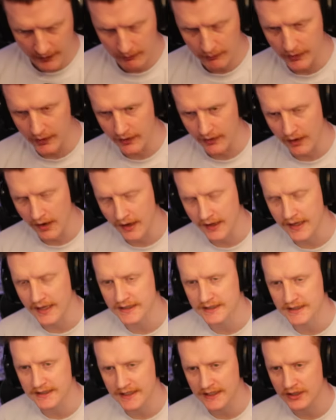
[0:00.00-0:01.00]
But I
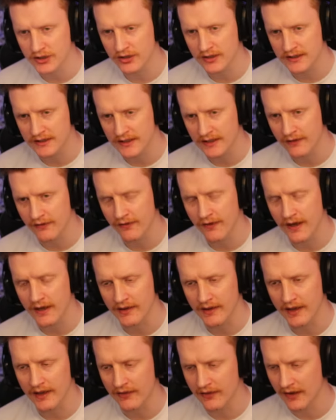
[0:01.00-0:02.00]
guess it's interesting the fact
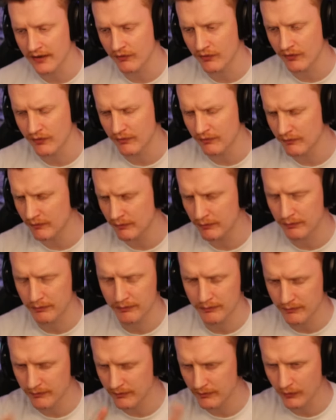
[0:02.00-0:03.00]
that they
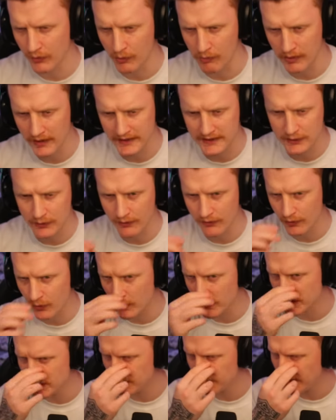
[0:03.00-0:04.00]
replace it with
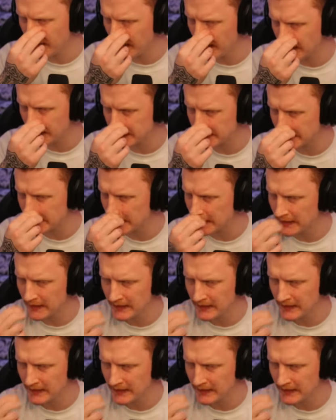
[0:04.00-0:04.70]
question marks.